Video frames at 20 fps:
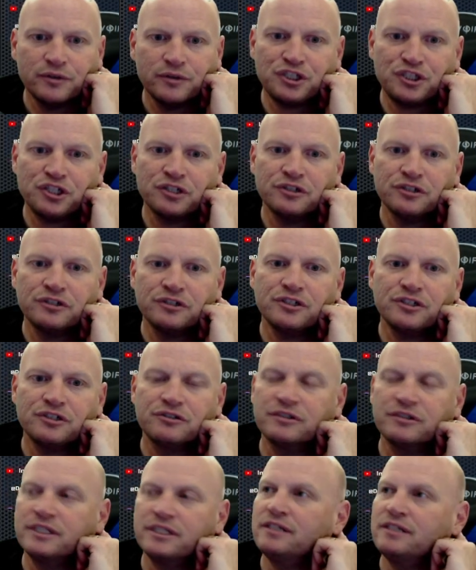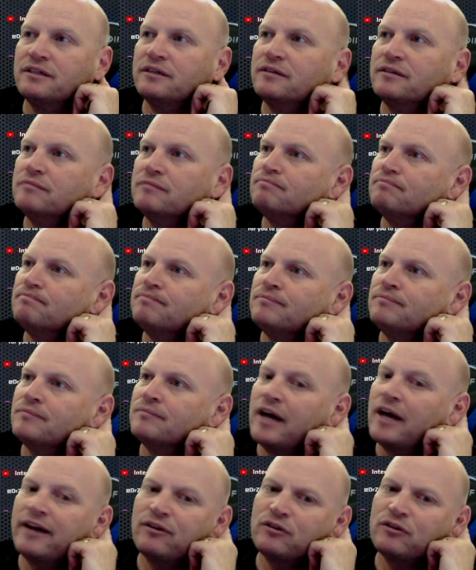Return to grid.
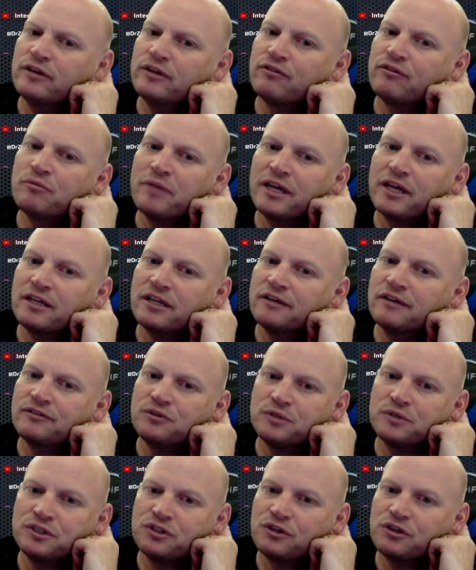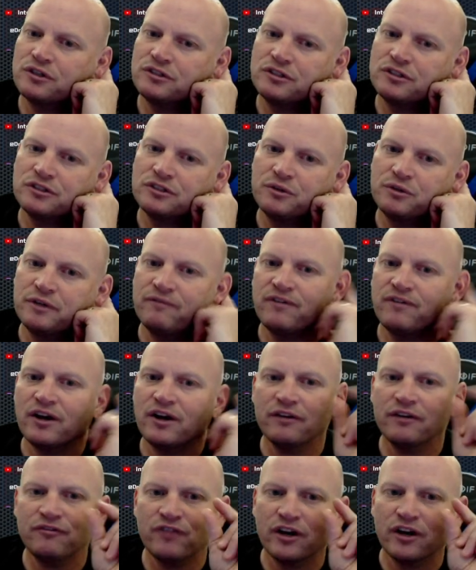I don't ever make enough to return it to the grid.
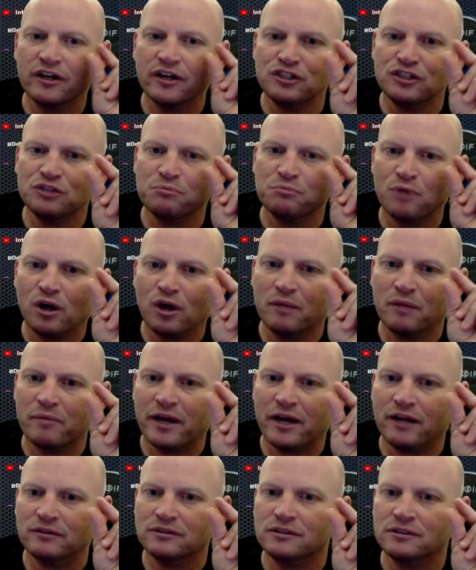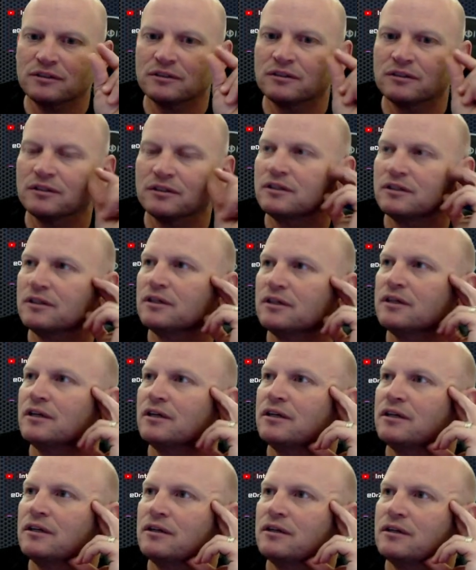Very, very small amounts.
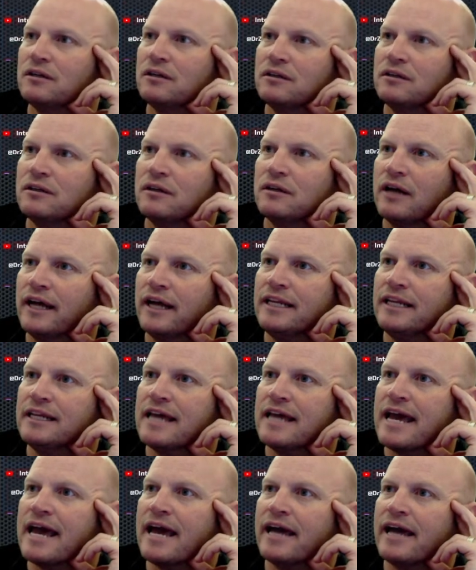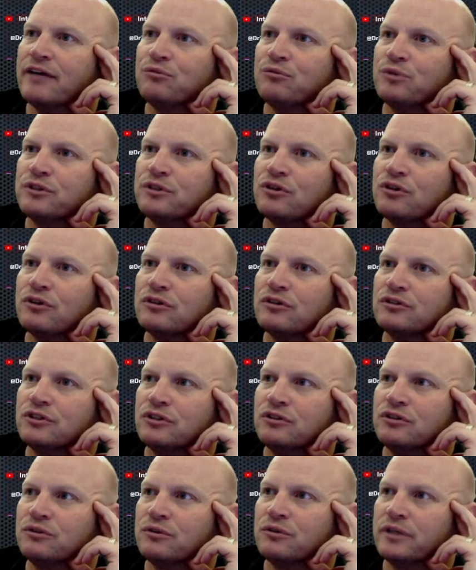I need to add return
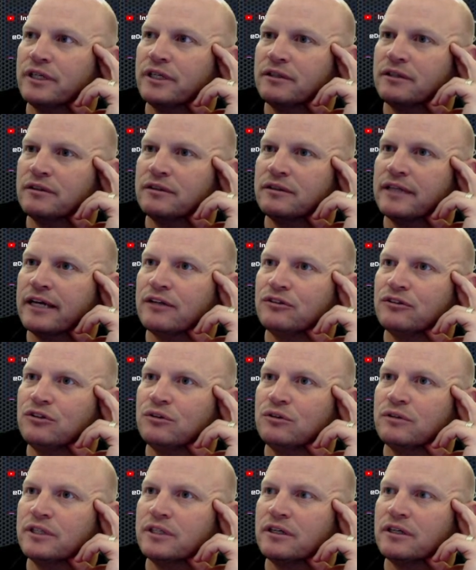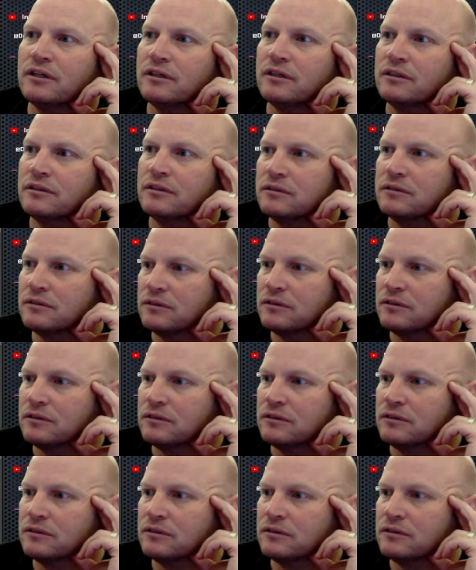to grid. That'll do it, huh?